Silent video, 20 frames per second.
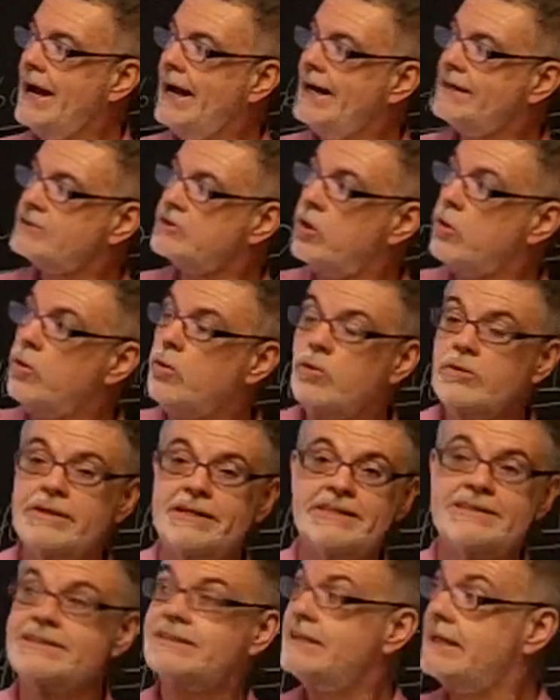as old
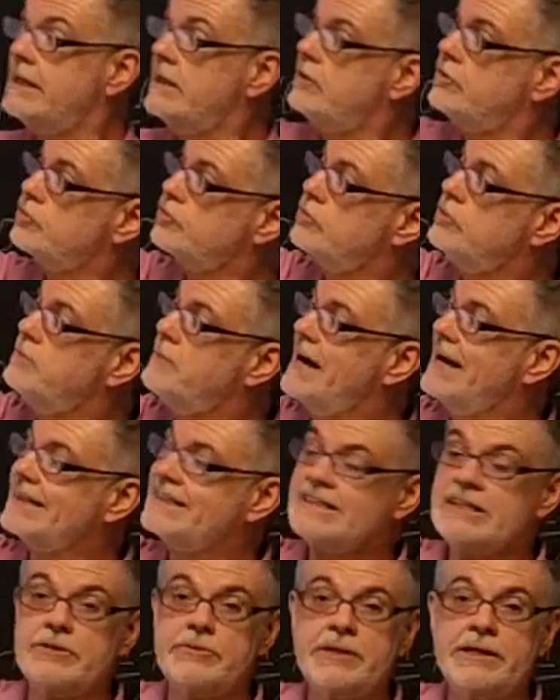as the true
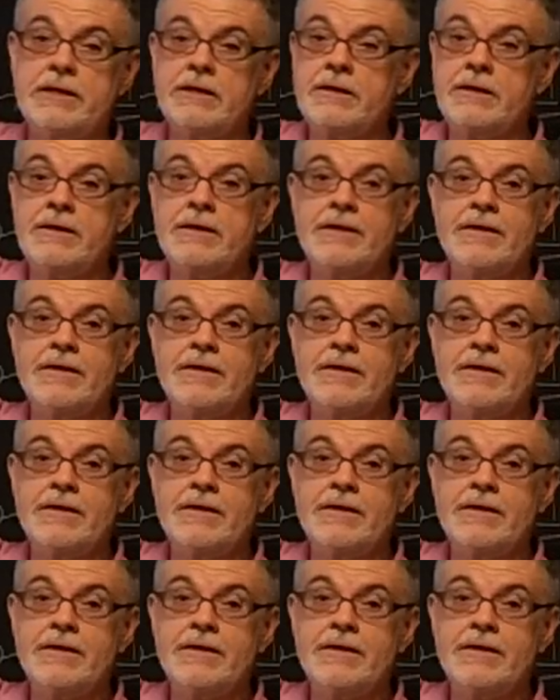bacteria.